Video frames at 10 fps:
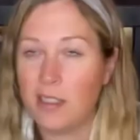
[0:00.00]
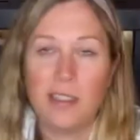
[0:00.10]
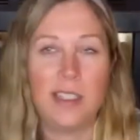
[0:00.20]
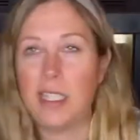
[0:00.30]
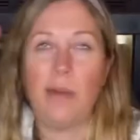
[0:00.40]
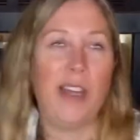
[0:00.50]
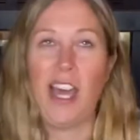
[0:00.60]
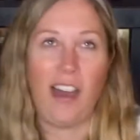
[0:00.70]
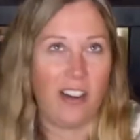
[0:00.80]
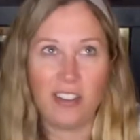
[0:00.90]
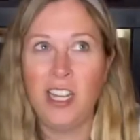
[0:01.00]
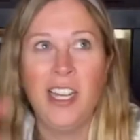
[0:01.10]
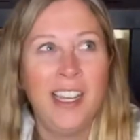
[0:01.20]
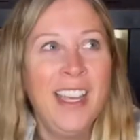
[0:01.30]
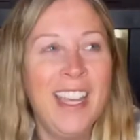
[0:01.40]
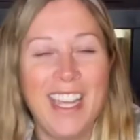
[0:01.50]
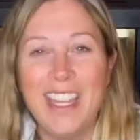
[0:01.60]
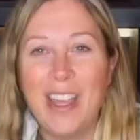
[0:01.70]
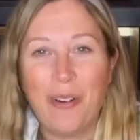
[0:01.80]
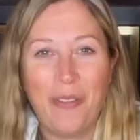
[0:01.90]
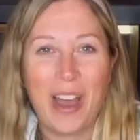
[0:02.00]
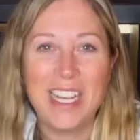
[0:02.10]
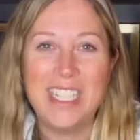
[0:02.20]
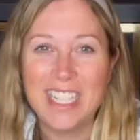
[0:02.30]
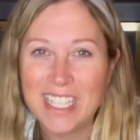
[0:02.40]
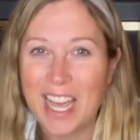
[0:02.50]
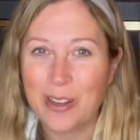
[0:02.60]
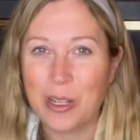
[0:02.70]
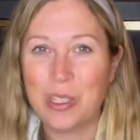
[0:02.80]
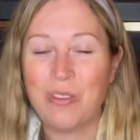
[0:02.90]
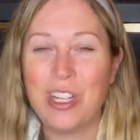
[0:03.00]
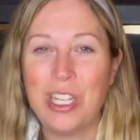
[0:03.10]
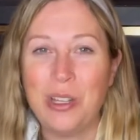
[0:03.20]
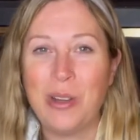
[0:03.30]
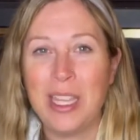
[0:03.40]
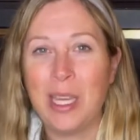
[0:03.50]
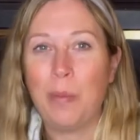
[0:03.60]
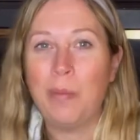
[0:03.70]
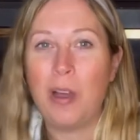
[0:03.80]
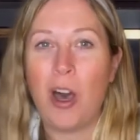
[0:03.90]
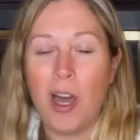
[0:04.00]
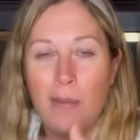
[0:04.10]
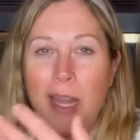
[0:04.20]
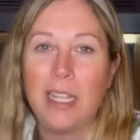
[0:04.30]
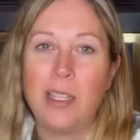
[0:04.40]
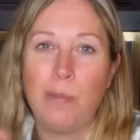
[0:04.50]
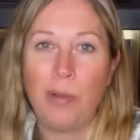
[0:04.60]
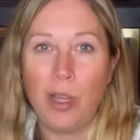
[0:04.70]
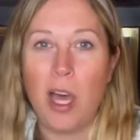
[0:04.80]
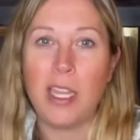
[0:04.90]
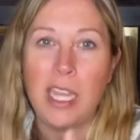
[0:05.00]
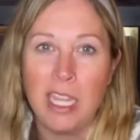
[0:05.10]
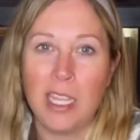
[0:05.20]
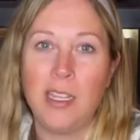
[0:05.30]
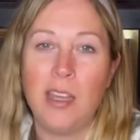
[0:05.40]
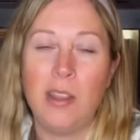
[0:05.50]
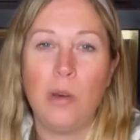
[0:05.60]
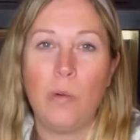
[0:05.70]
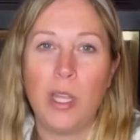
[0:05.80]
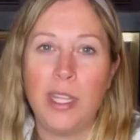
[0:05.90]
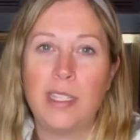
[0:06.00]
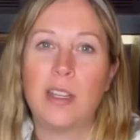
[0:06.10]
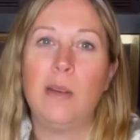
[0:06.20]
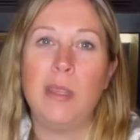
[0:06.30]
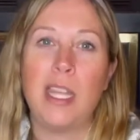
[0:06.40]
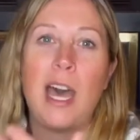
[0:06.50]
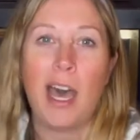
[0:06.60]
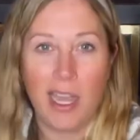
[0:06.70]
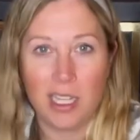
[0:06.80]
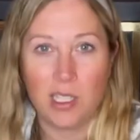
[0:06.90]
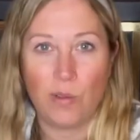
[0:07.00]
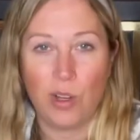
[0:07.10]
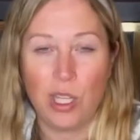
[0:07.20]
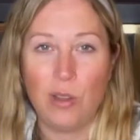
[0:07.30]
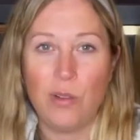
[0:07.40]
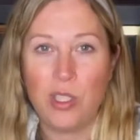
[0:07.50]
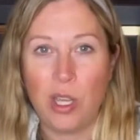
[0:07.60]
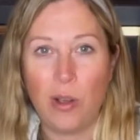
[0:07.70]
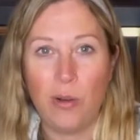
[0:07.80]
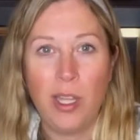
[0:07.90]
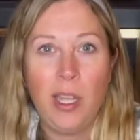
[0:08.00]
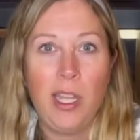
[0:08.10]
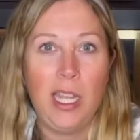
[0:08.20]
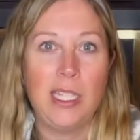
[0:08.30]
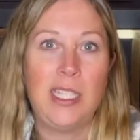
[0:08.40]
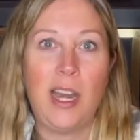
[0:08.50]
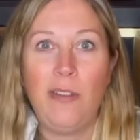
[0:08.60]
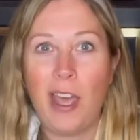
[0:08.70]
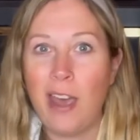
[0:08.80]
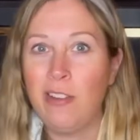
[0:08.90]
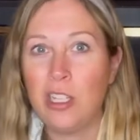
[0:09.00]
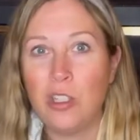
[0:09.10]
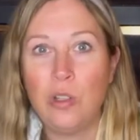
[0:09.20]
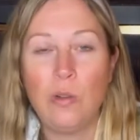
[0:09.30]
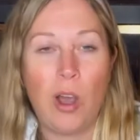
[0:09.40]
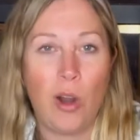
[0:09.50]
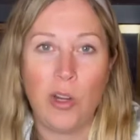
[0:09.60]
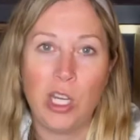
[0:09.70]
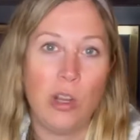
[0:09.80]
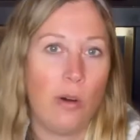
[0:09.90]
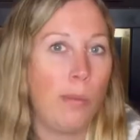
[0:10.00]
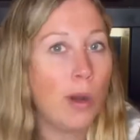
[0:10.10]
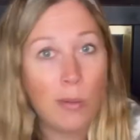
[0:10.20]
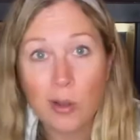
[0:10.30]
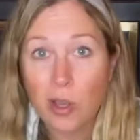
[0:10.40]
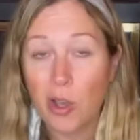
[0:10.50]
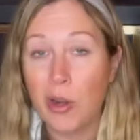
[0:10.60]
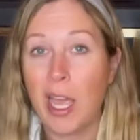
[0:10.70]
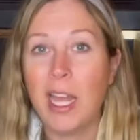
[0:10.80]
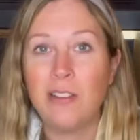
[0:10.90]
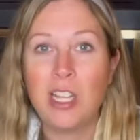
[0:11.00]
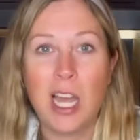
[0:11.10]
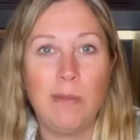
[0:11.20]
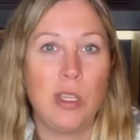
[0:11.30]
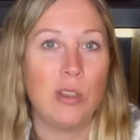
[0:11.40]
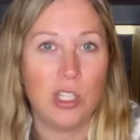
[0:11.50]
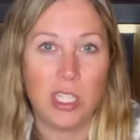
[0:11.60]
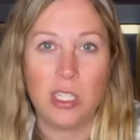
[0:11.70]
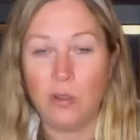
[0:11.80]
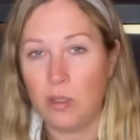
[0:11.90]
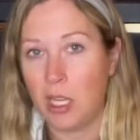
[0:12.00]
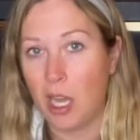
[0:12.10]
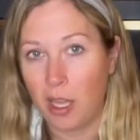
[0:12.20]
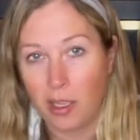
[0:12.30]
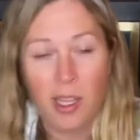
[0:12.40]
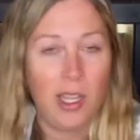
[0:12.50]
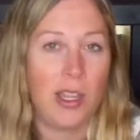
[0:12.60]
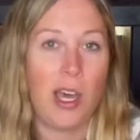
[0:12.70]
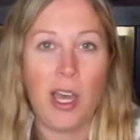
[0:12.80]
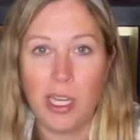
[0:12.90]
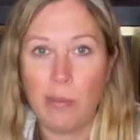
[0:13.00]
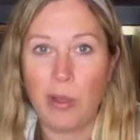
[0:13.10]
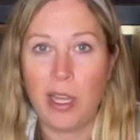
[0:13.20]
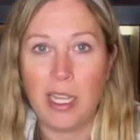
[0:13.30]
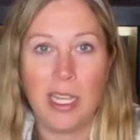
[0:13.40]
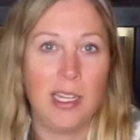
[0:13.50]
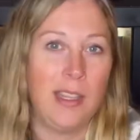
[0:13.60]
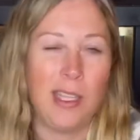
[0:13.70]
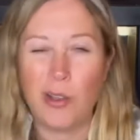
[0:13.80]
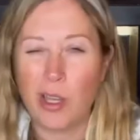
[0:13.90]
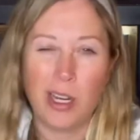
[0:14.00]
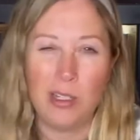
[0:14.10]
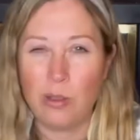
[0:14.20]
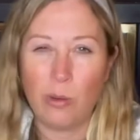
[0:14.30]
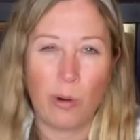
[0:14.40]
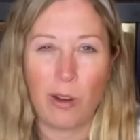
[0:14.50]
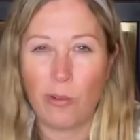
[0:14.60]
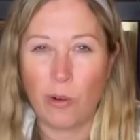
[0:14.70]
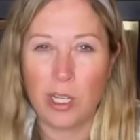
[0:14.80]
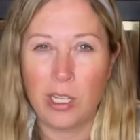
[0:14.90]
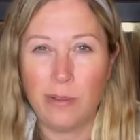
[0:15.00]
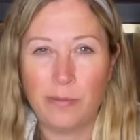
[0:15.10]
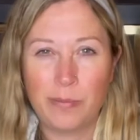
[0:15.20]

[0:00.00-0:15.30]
somehow, and they will find discount codes for you, and they'll automatically plug in the one that's gonna be the highest for you. So instead of having to already know a promo code ahead of time, you can just use the, the Honey plugin, and they'll kind of do the work for you.